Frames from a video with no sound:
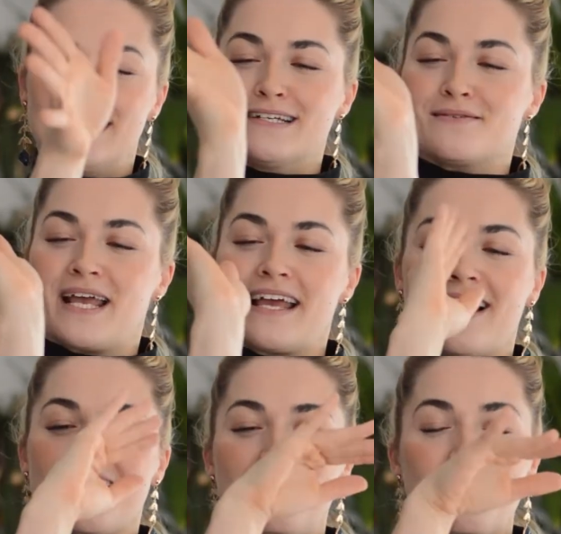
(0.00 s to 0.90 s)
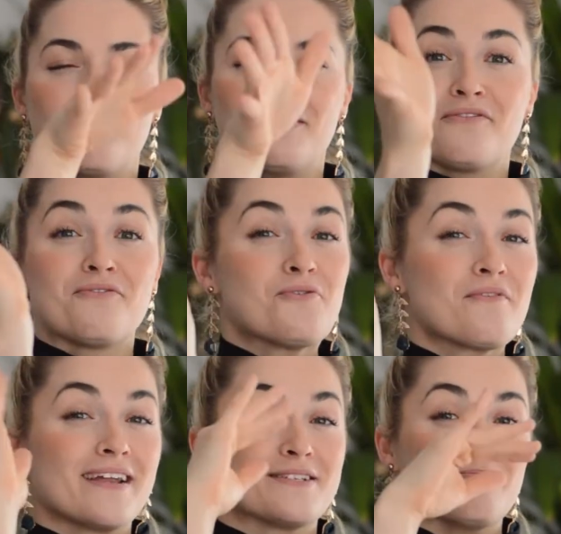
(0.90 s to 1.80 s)
So we're getting that lovely full
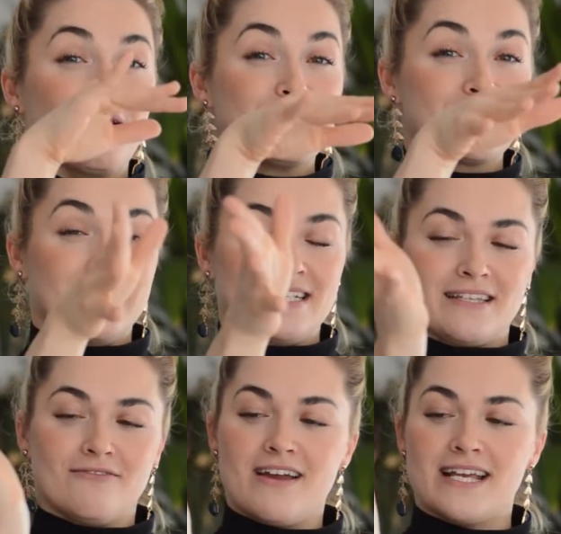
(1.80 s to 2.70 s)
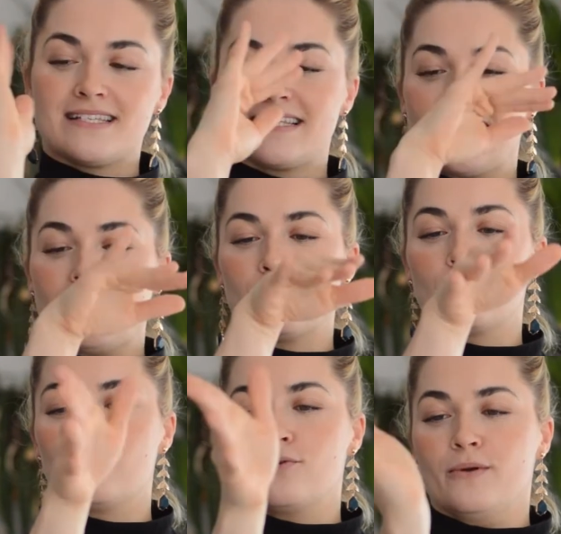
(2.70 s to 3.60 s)
range of motion into the wrist to get it
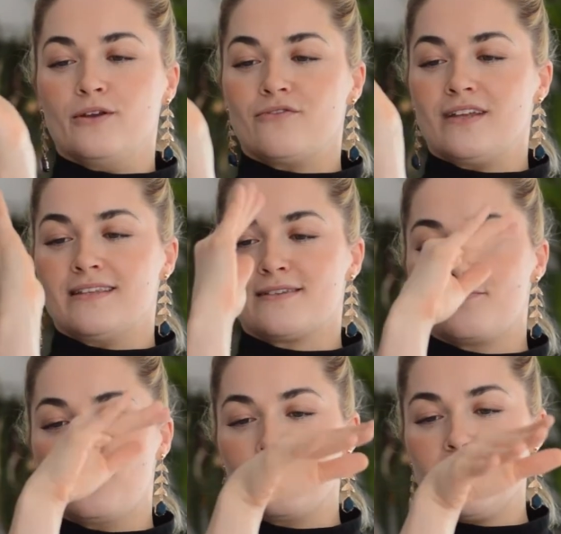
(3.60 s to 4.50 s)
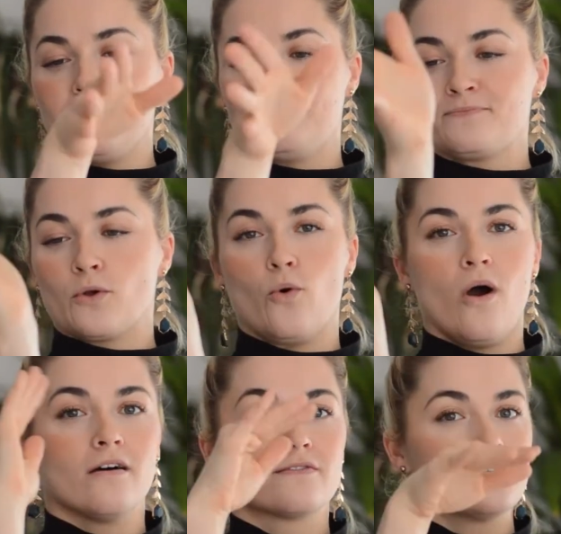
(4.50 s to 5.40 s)
all moving this morning or
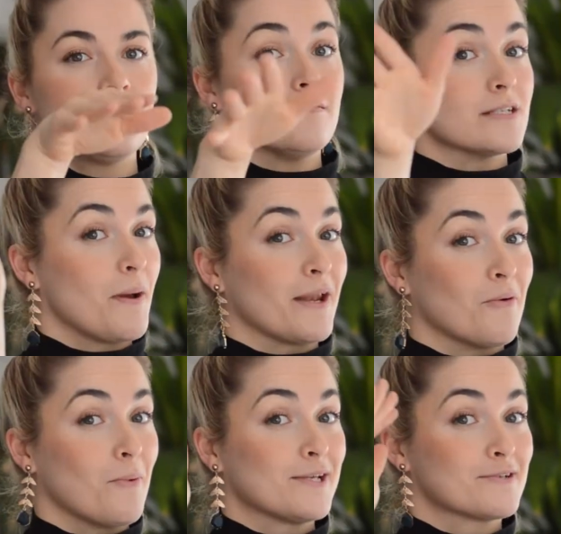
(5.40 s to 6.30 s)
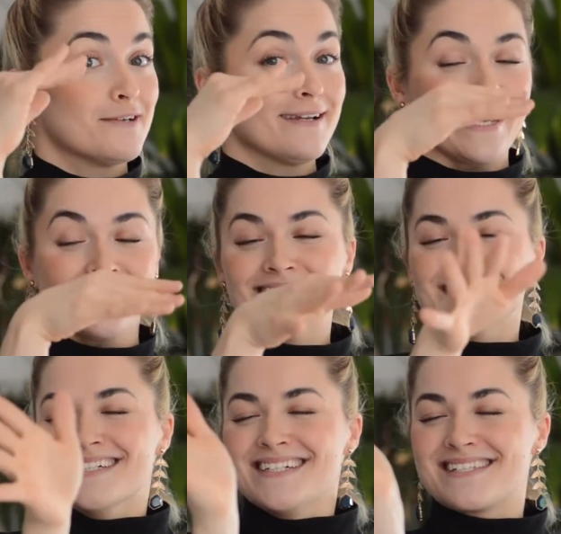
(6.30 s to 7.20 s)
afternoon, depending on when you're doing it.
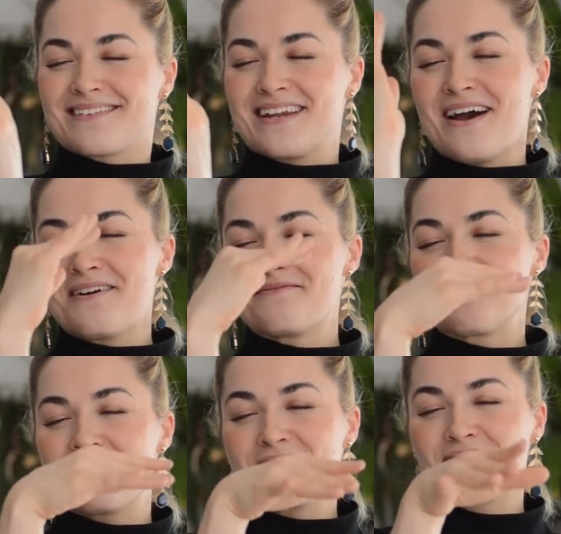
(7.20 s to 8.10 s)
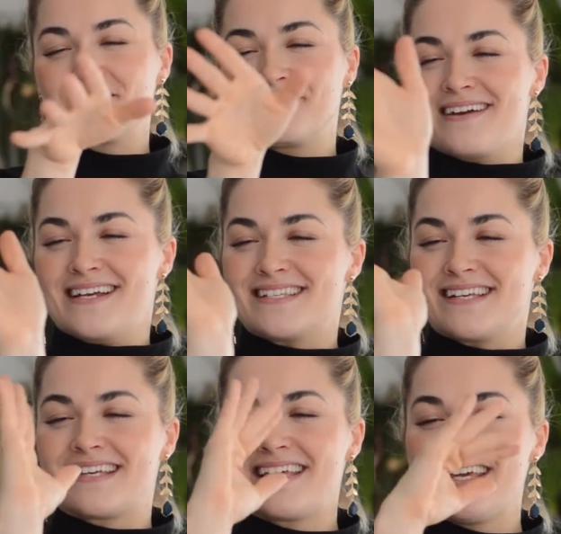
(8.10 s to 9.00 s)
So we're going to open up through the wrist,
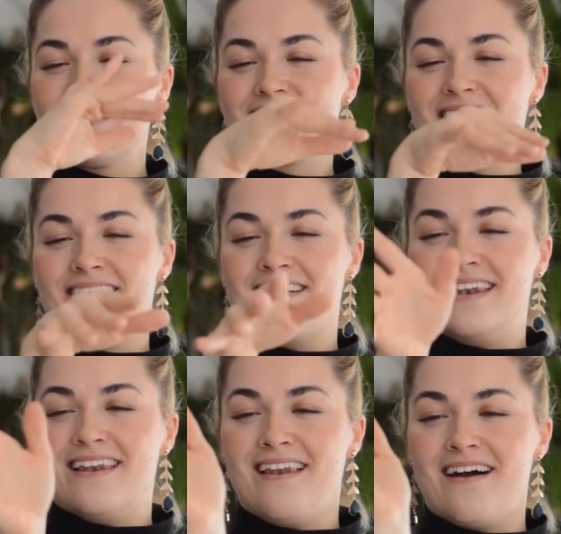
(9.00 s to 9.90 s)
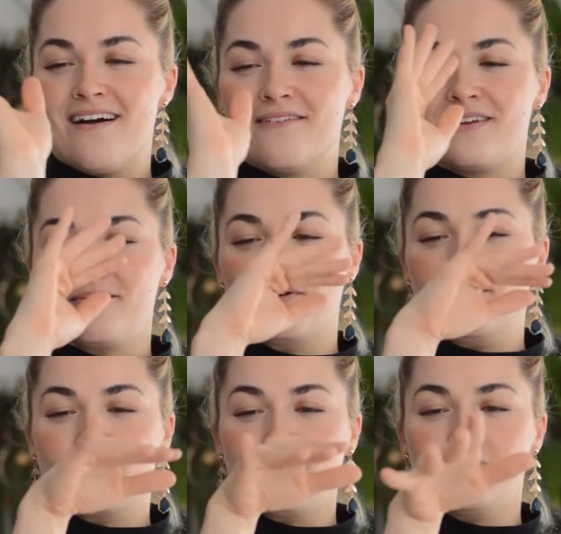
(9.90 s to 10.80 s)
so keep going, lovely
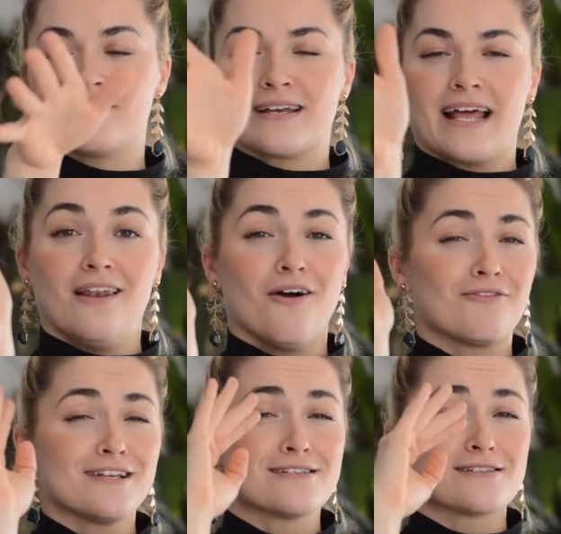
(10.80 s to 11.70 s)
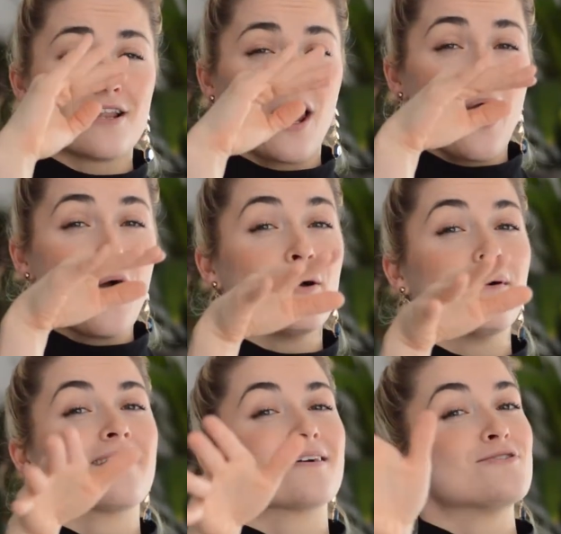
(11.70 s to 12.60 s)
movements. Again, lovely, slow
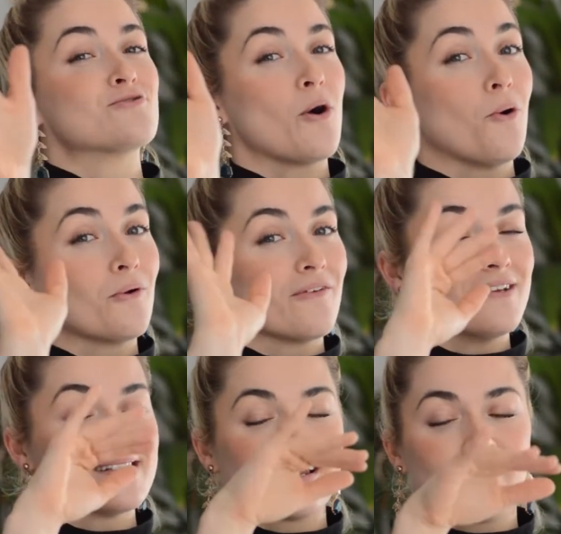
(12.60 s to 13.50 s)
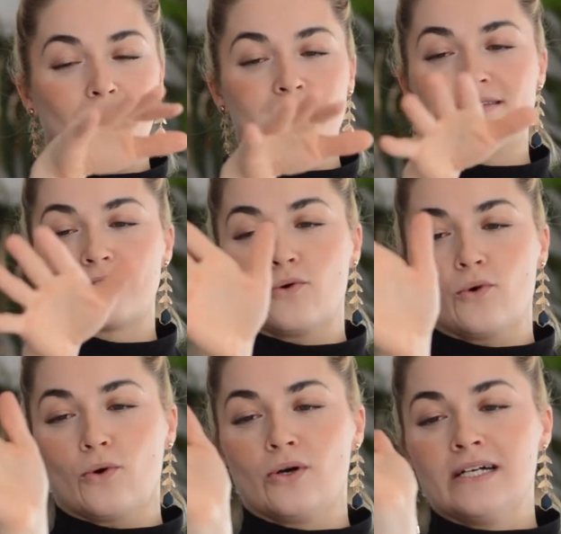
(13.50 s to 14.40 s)
and controlled if it's a little bit
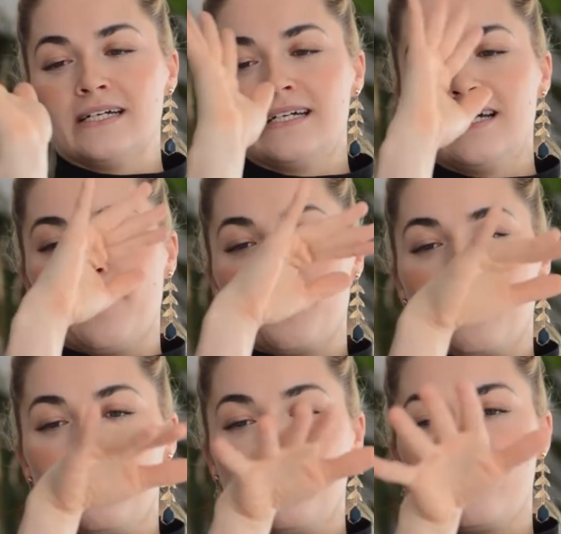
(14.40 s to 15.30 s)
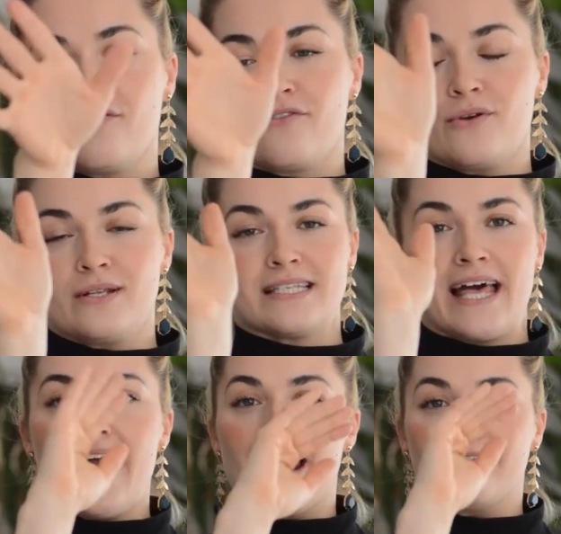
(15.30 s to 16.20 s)
sore. And we're moving through into
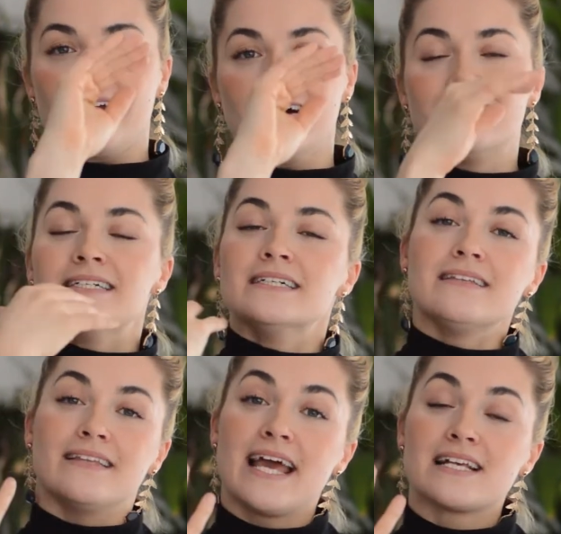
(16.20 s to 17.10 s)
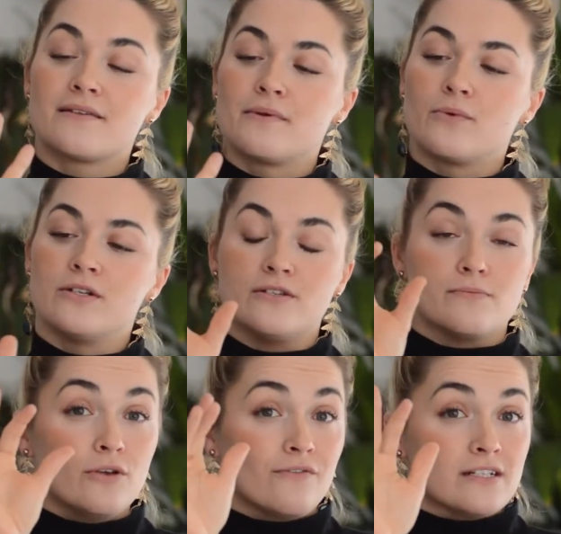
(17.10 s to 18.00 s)
that area. The next thing we want to do is
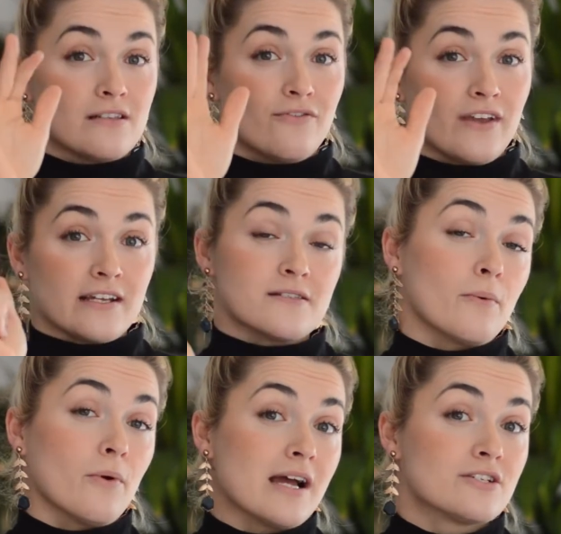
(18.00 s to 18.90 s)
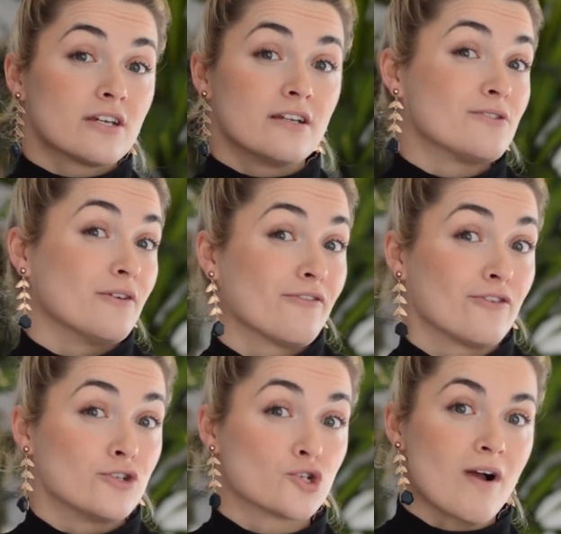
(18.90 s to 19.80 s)
move into the fingers, but we're actually going to do it
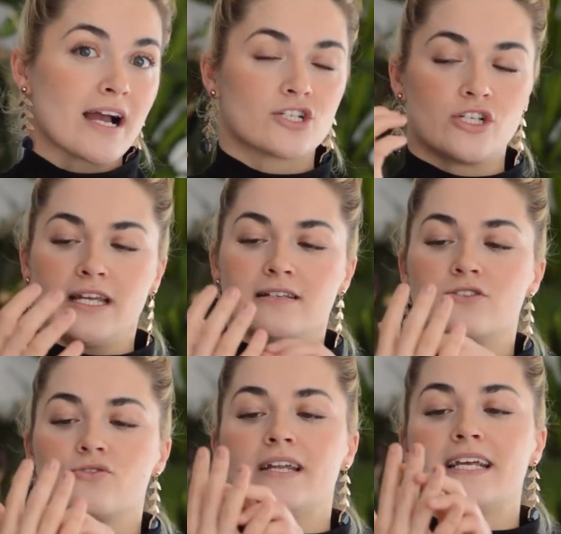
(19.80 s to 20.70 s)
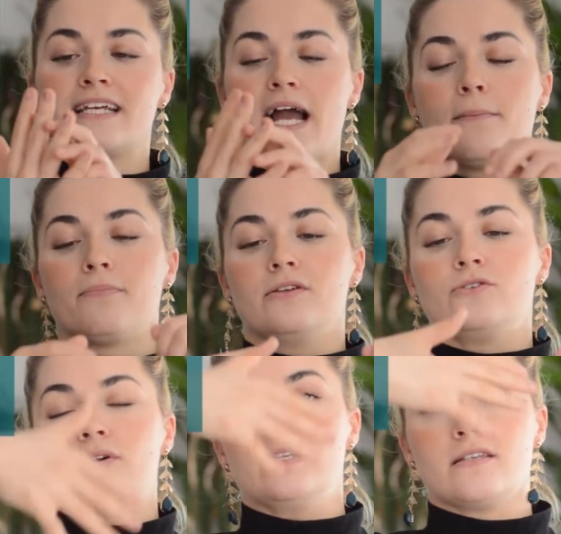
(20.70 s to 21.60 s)
through tractioning, so trying to gap the joint.